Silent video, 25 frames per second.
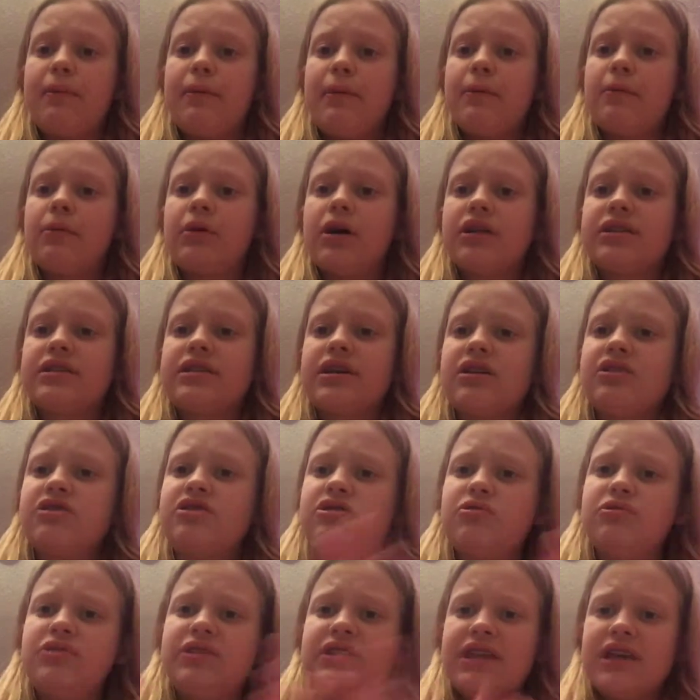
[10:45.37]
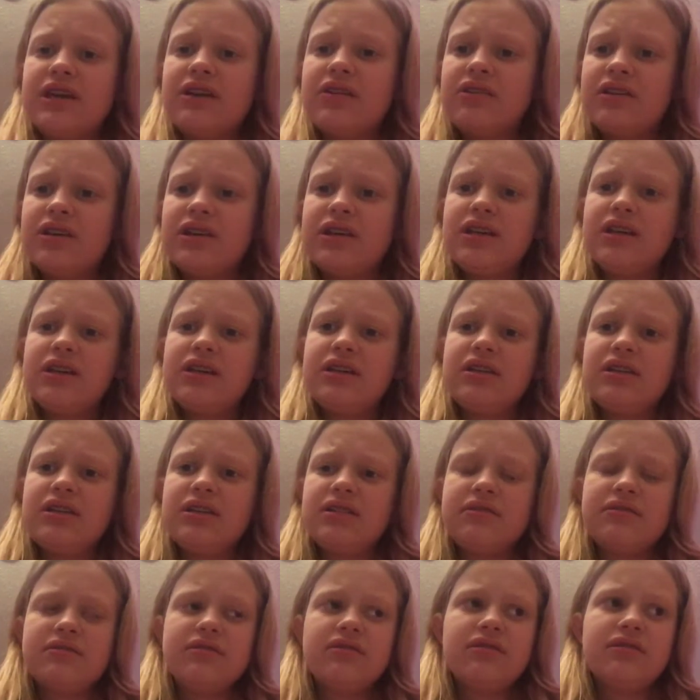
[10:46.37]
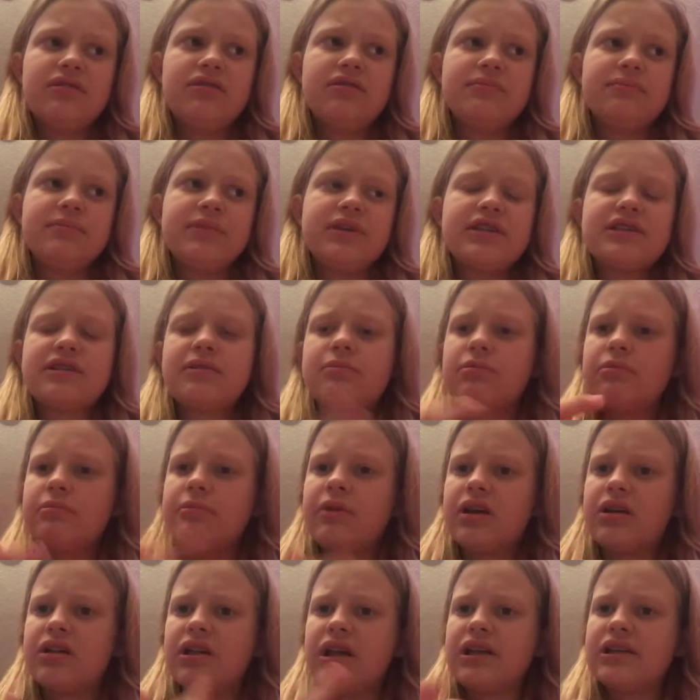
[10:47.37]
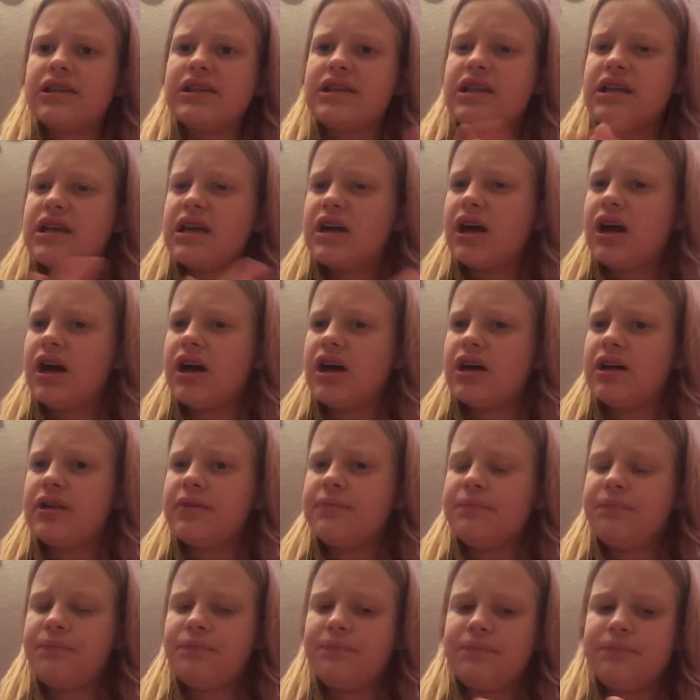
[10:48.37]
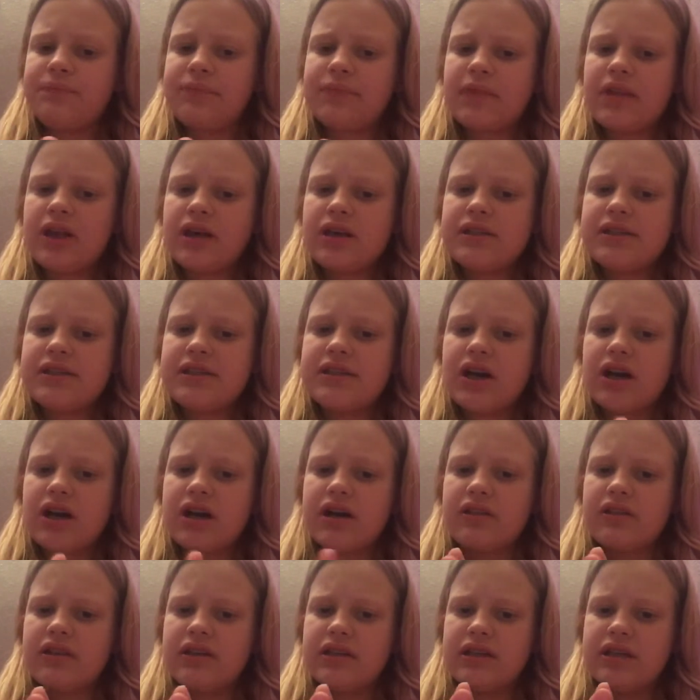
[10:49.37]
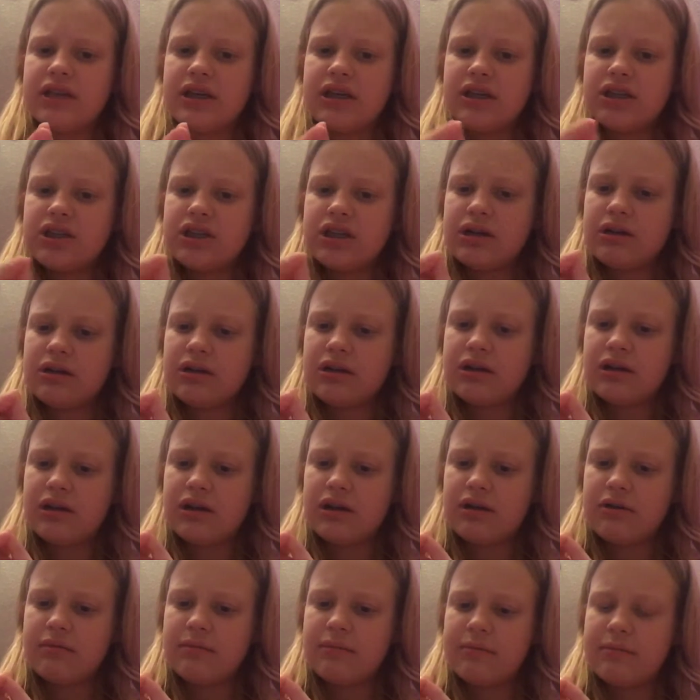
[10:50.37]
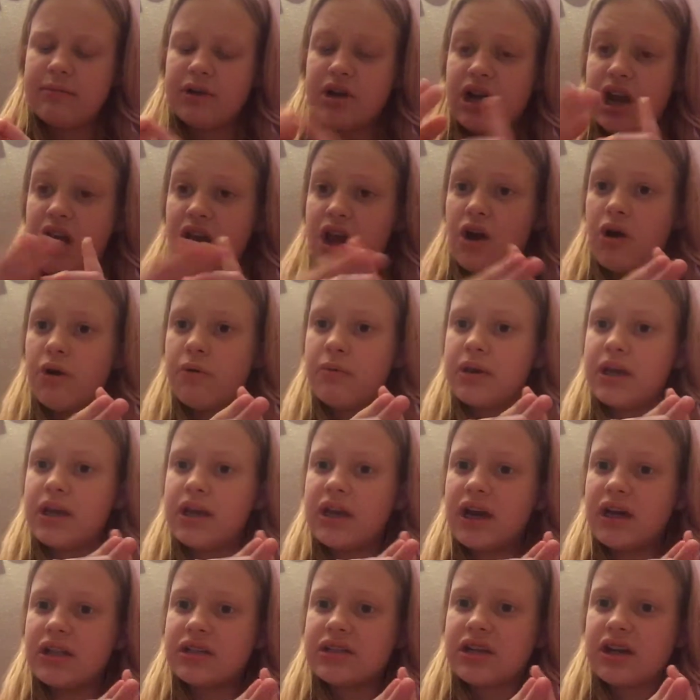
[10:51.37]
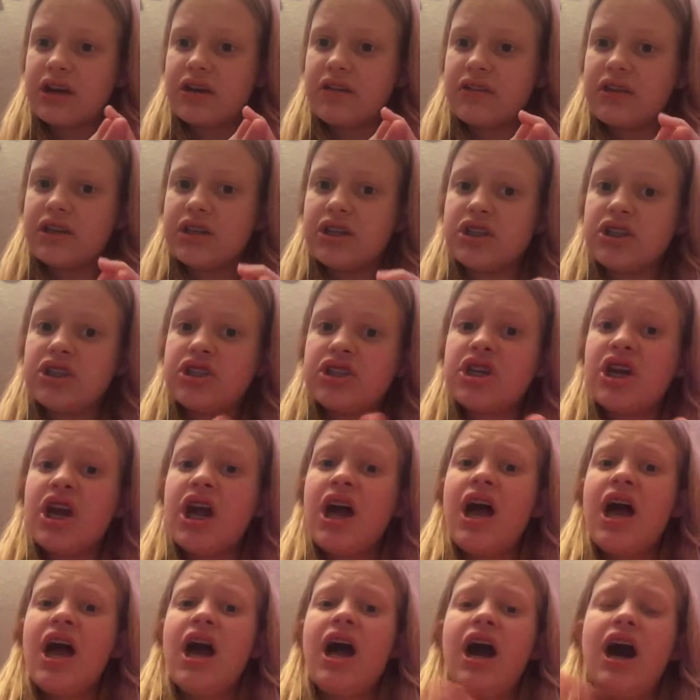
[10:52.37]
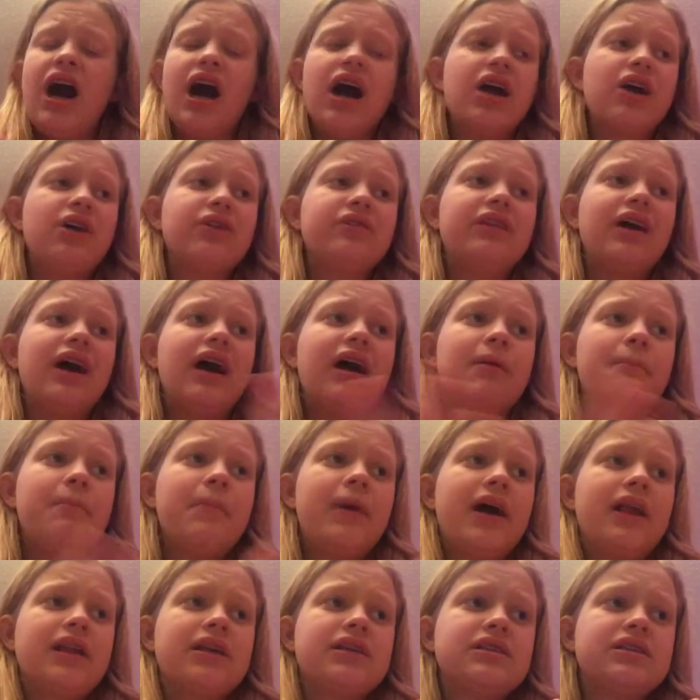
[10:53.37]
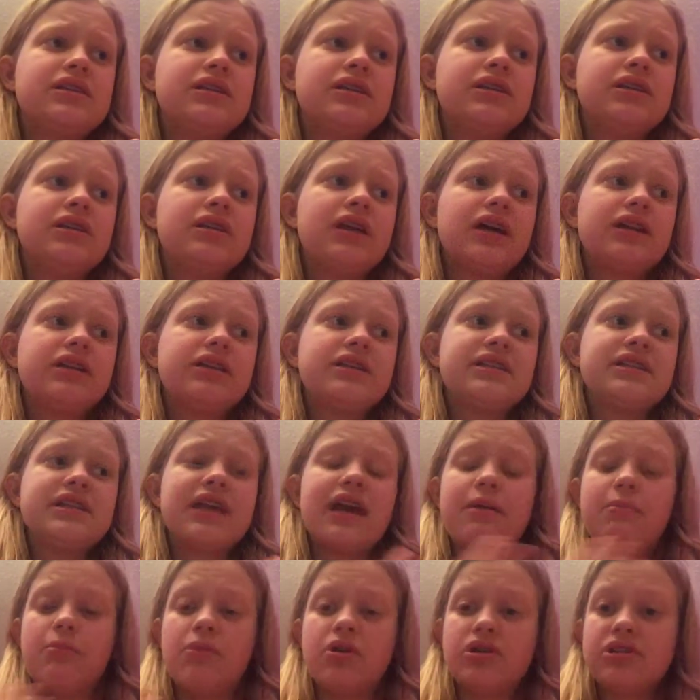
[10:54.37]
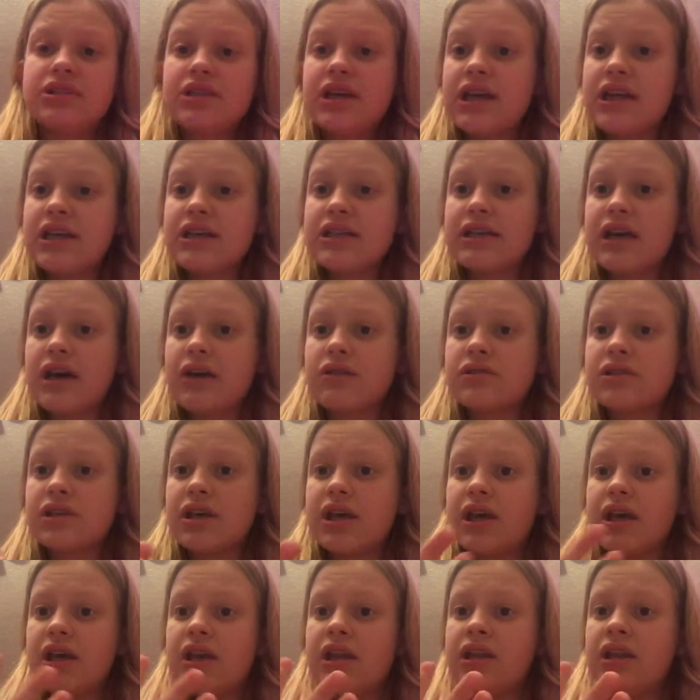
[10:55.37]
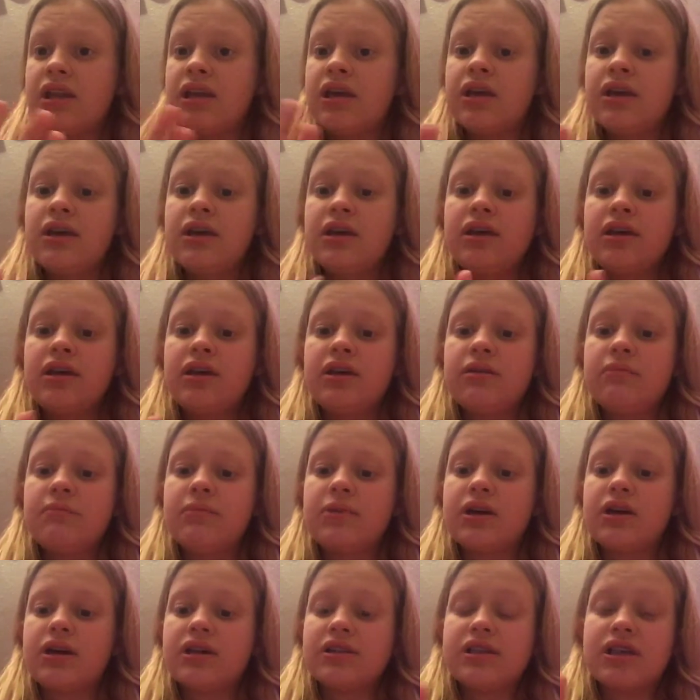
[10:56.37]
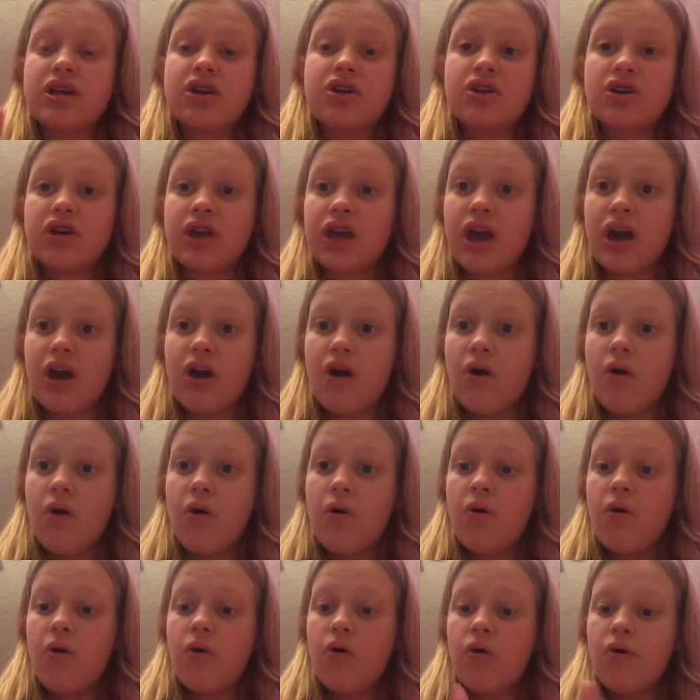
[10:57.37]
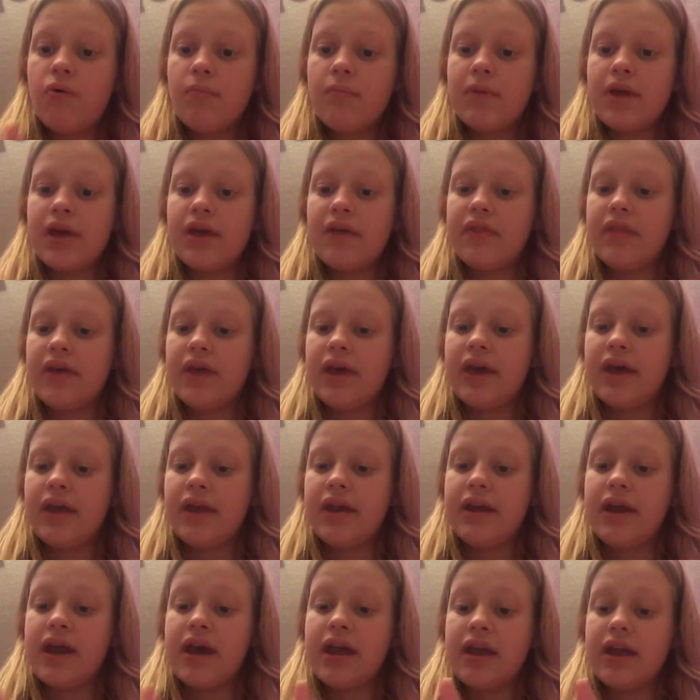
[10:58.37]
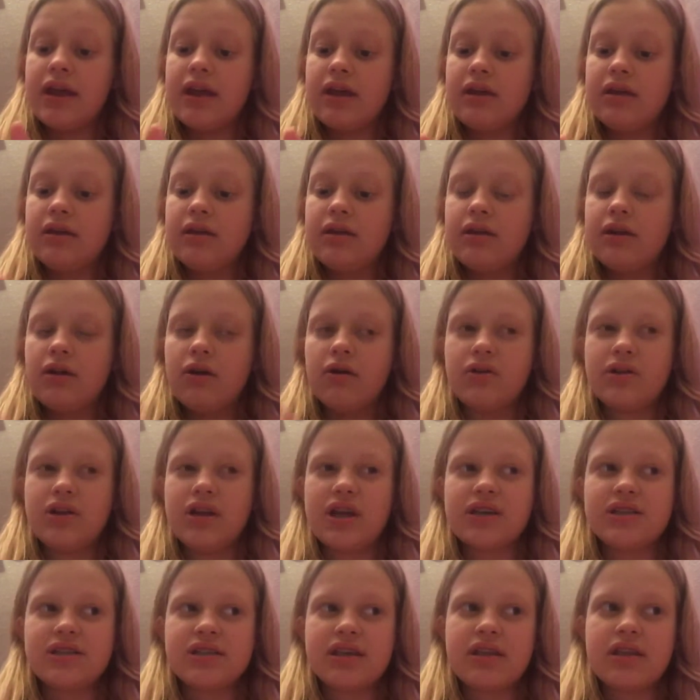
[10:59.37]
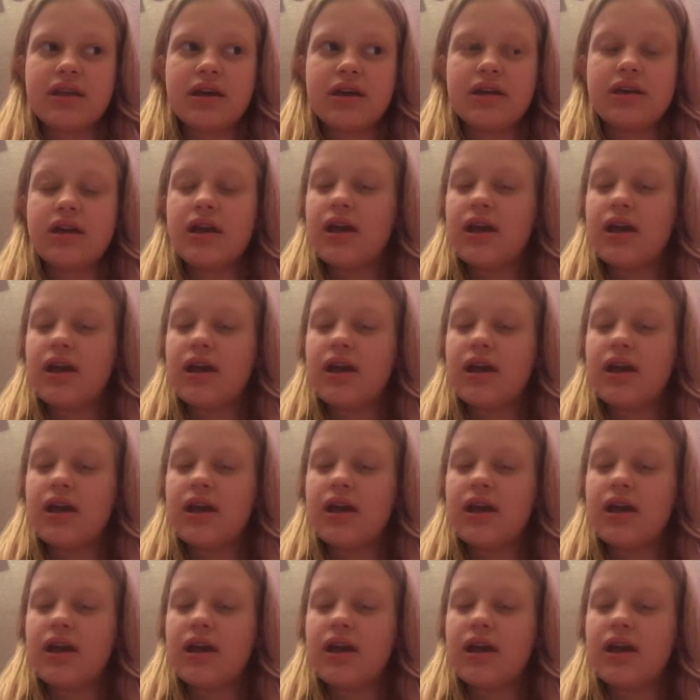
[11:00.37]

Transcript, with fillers: of people got stuck. So Dylan, um, he's someone in my class. He got stuck in the ditch. I, I remember Naomi got stuck in the ditch. I heard that Madison had to stay at Mercedes' house and because I couldn't get home, and then I oh did I say that?